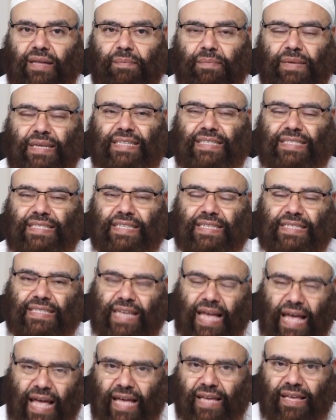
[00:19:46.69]
That means
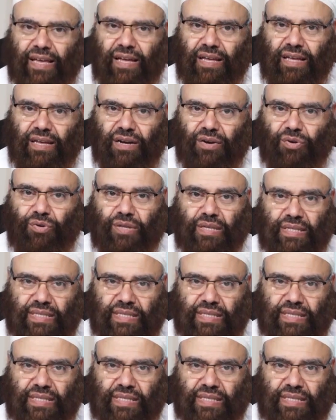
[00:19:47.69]
this ayah or